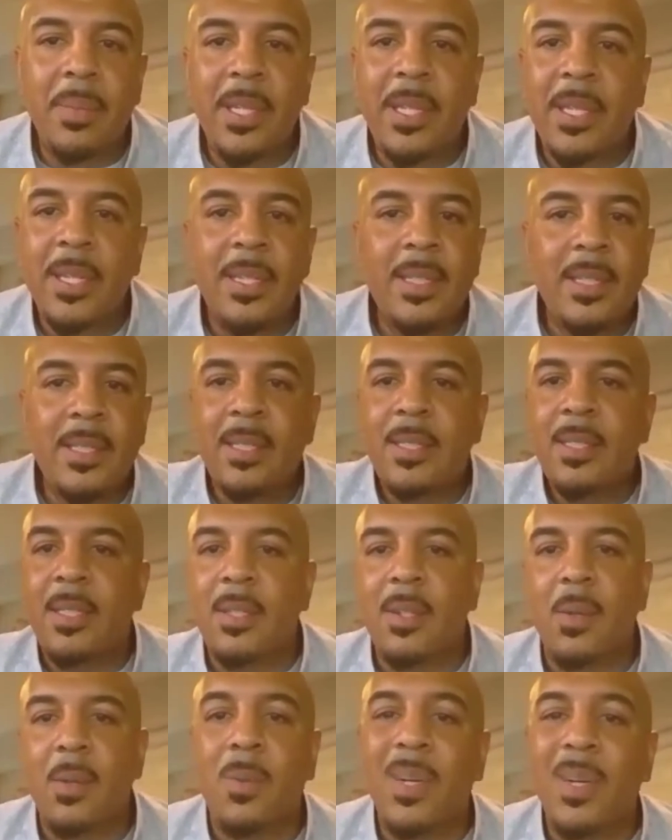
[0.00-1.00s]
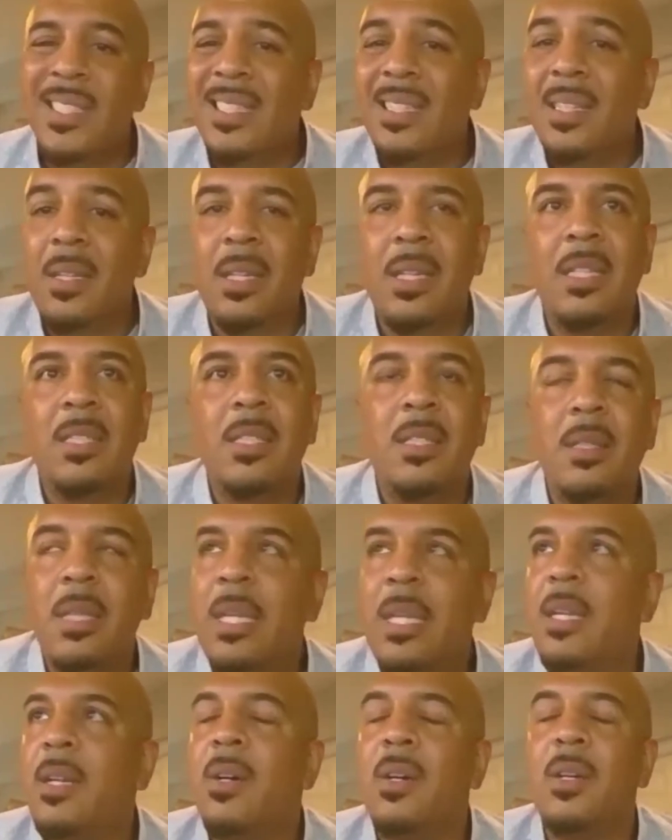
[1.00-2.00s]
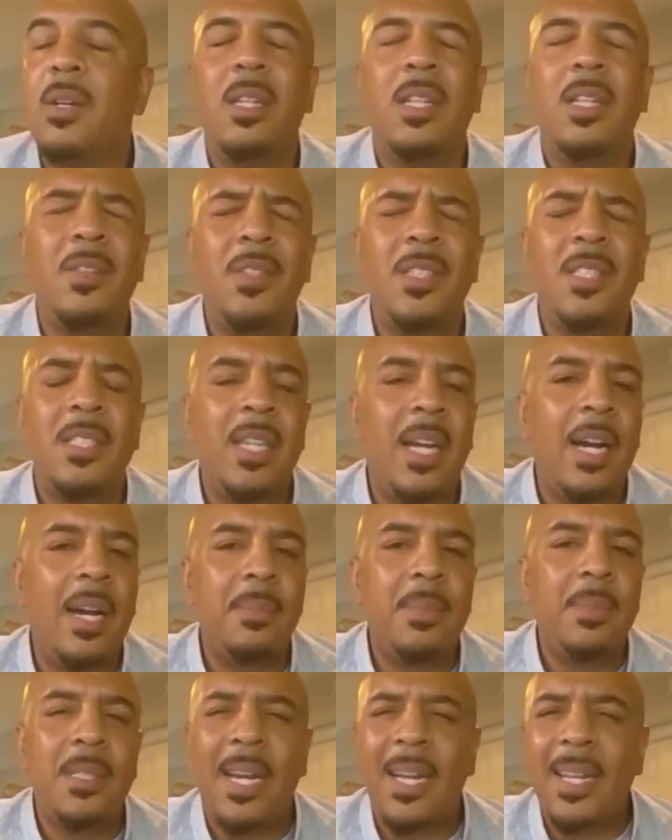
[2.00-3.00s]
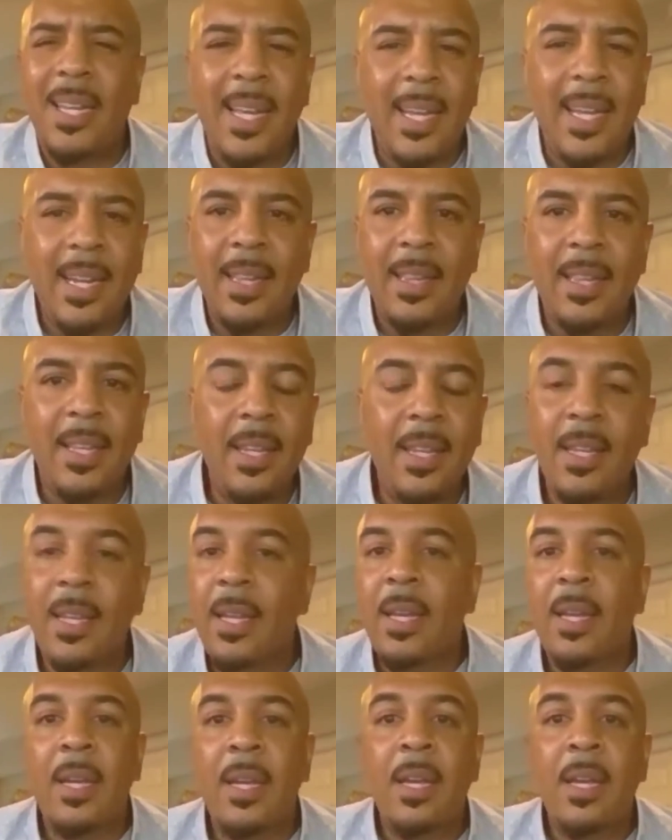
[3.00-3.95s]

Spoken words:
because, there's a thing called clearancejobs.net, I think.